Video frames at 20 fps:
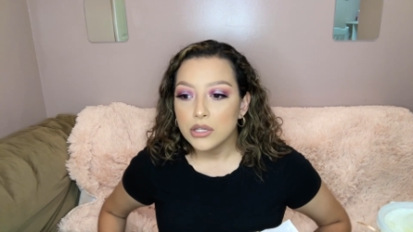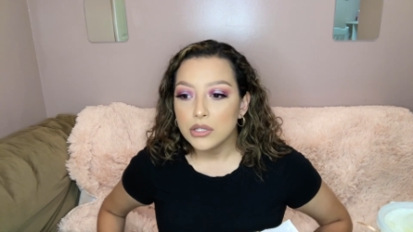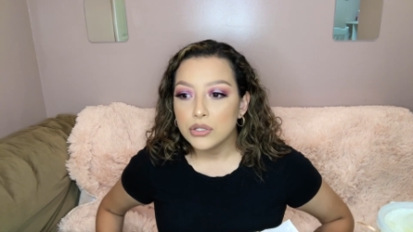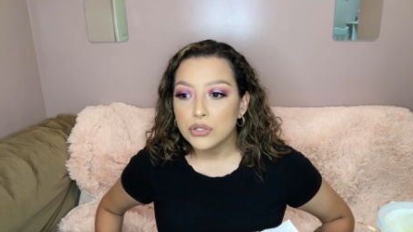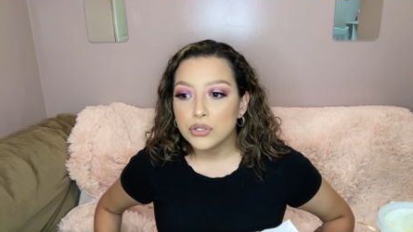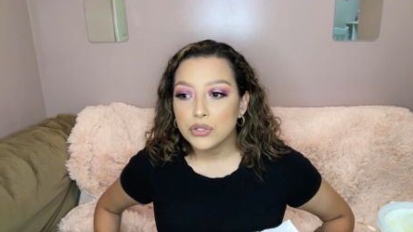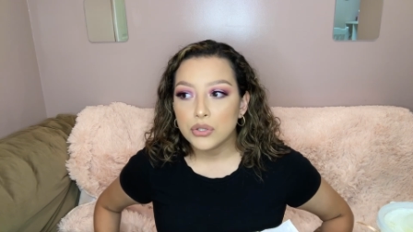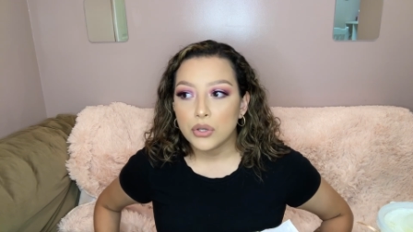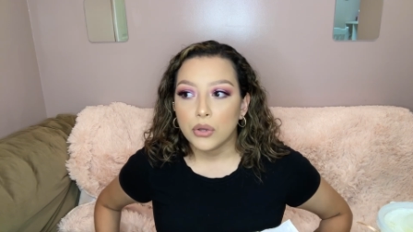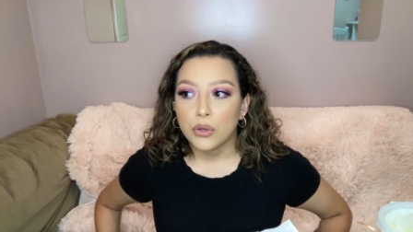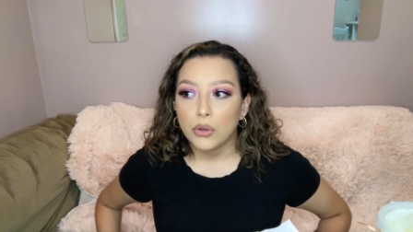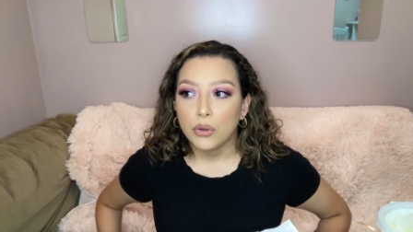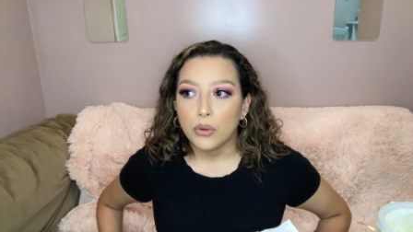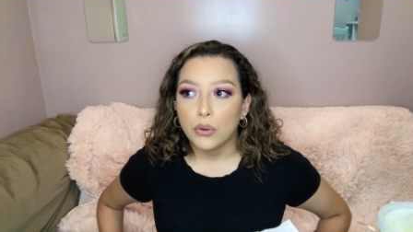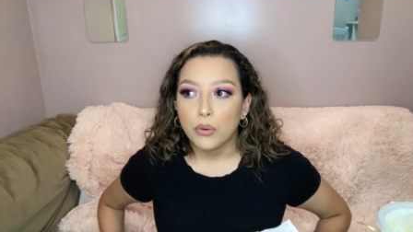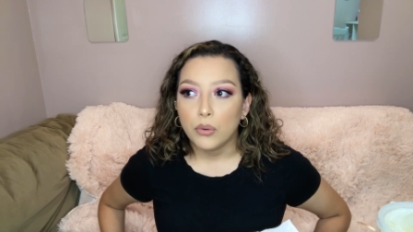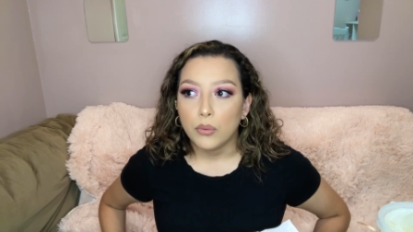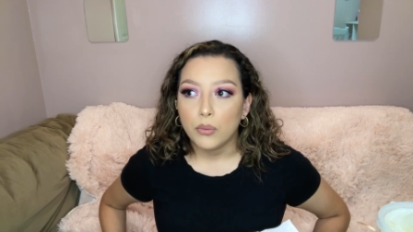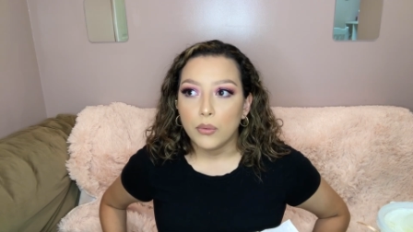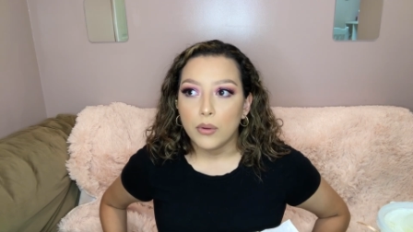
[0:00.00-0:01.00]

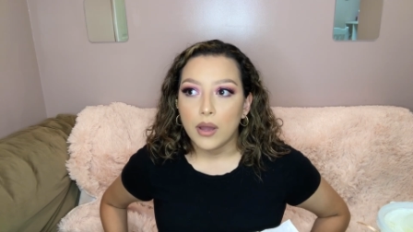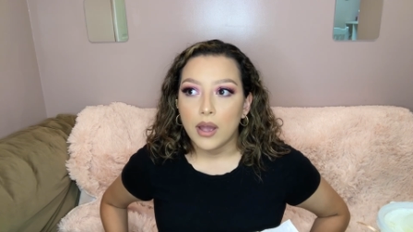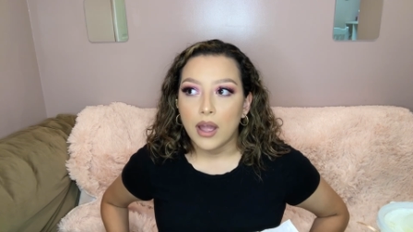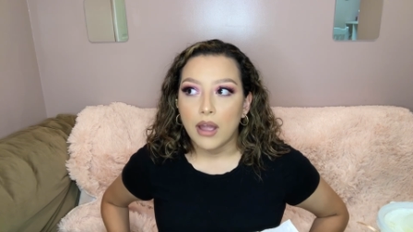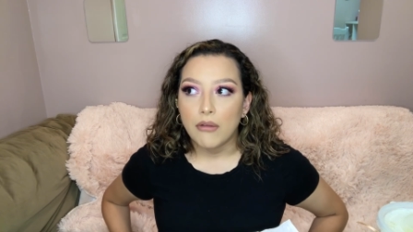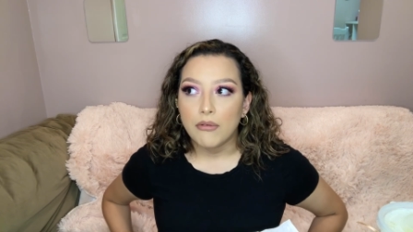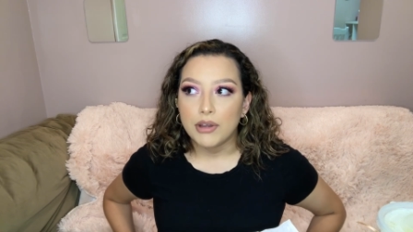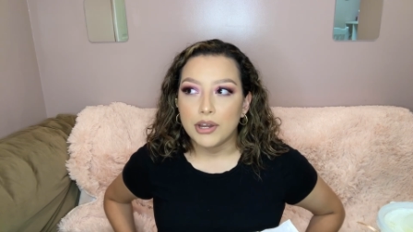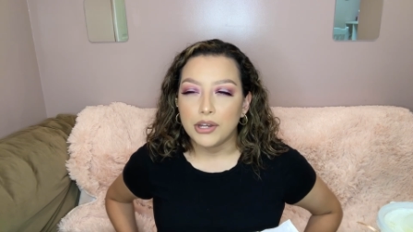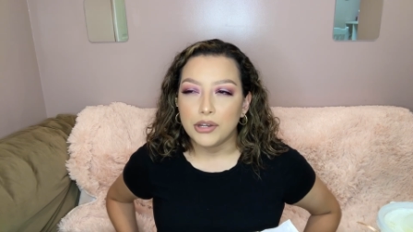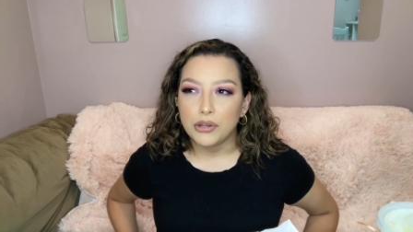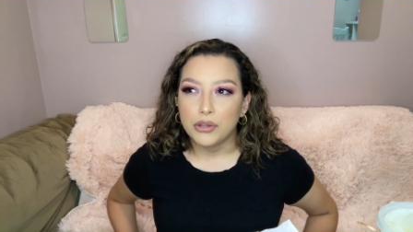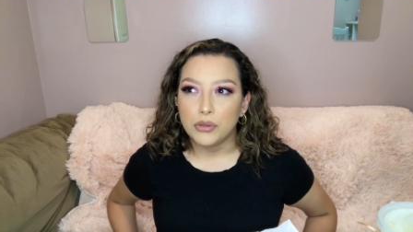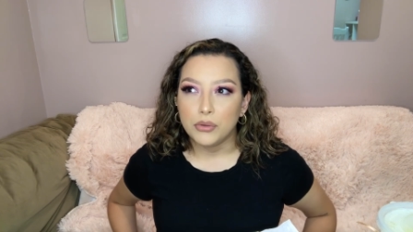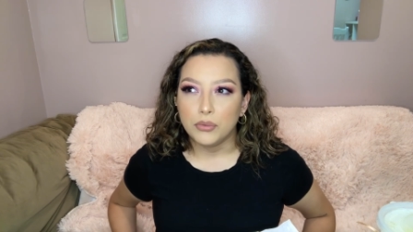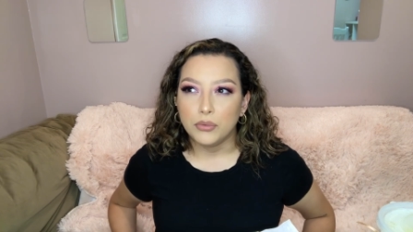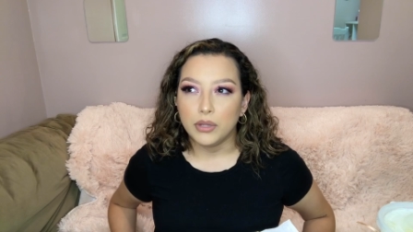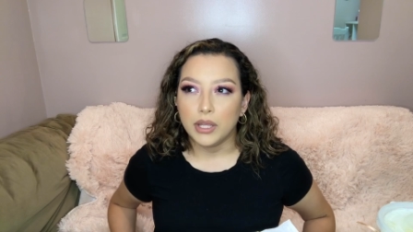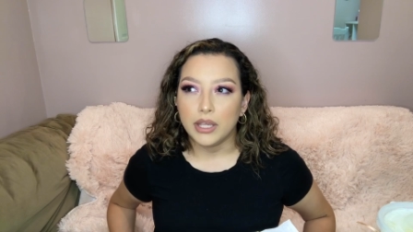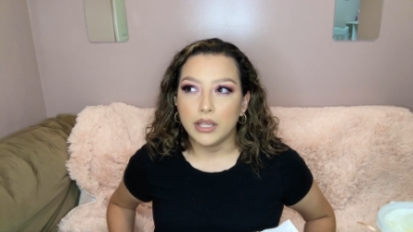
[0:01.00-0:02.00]
so I already
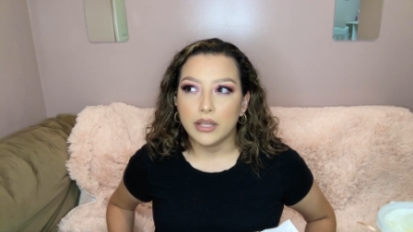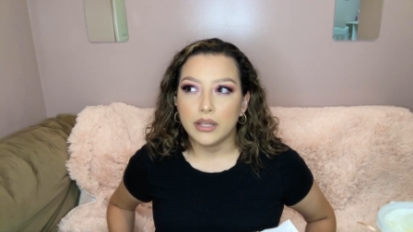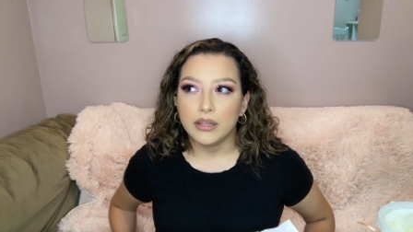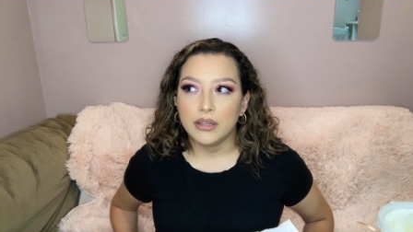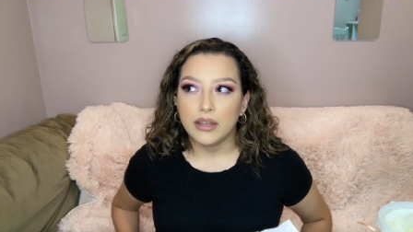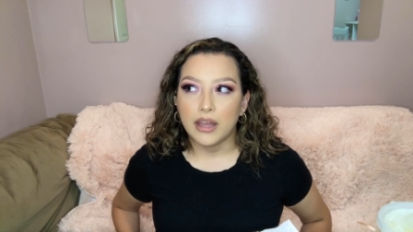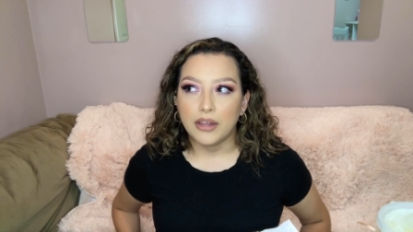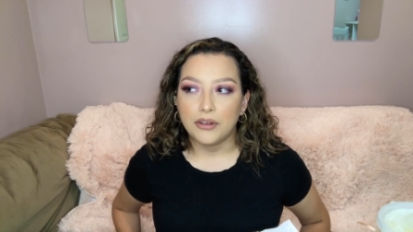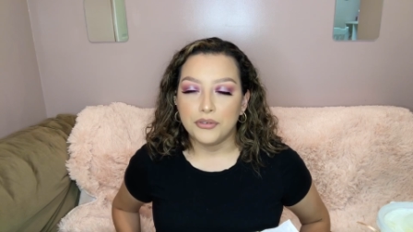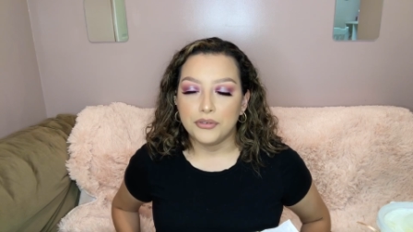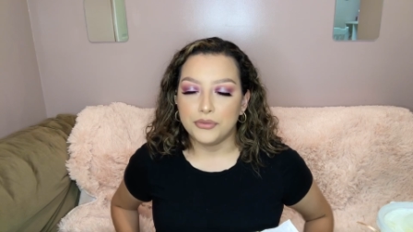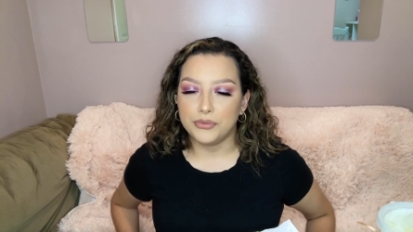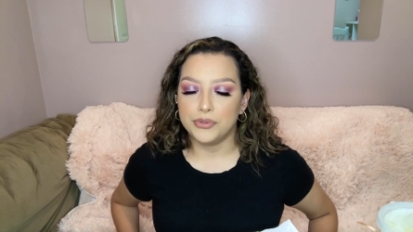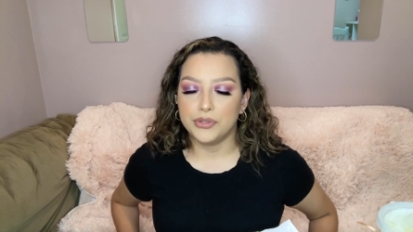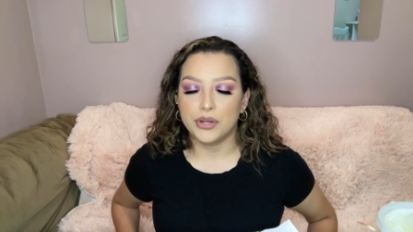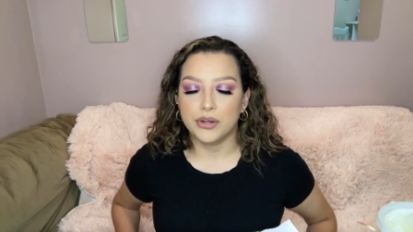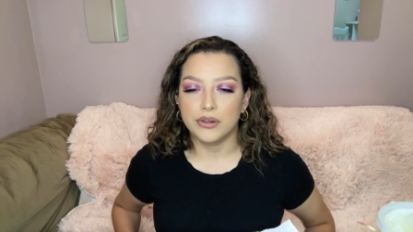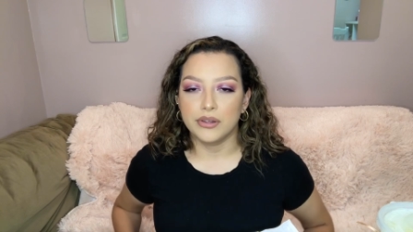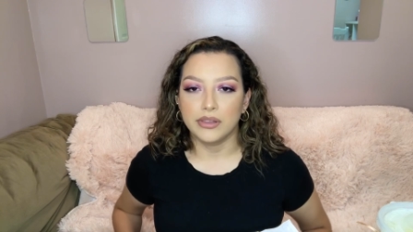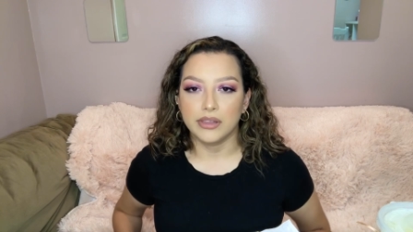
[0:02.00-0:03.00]
knew like how to do
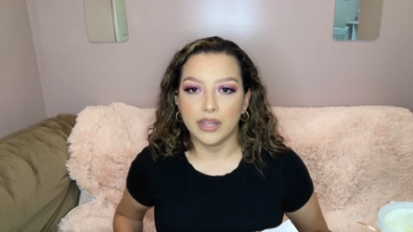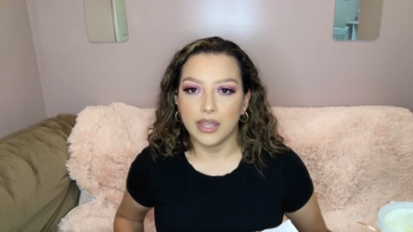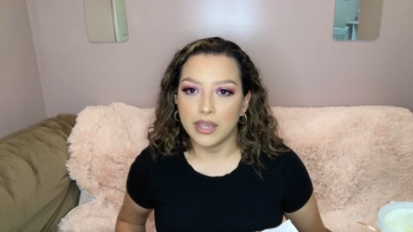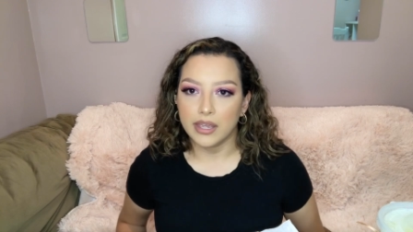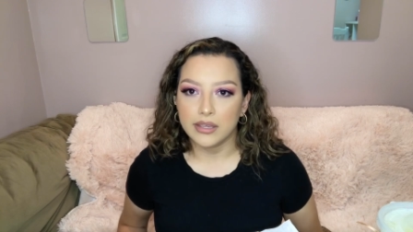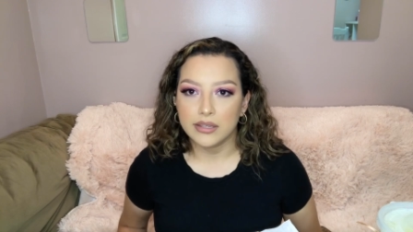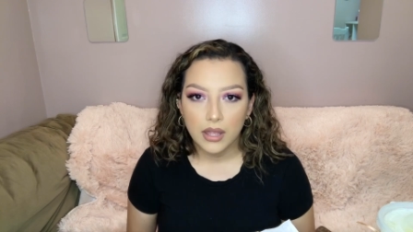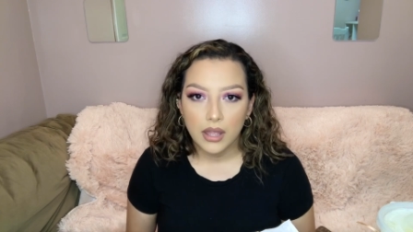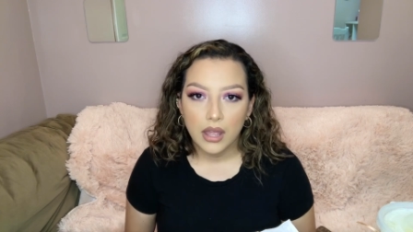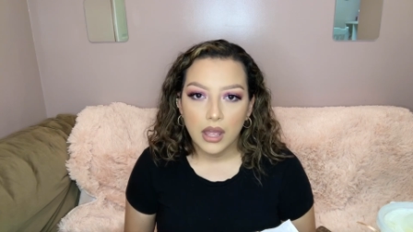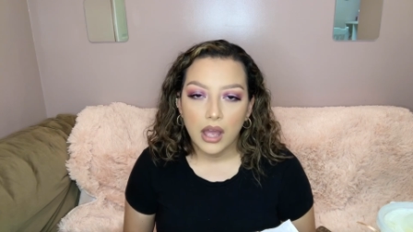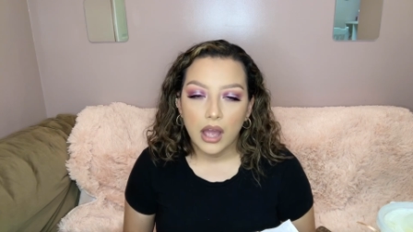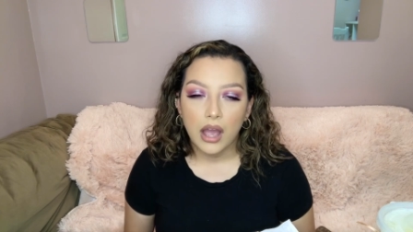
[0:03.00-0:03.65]
certain things. Yeah.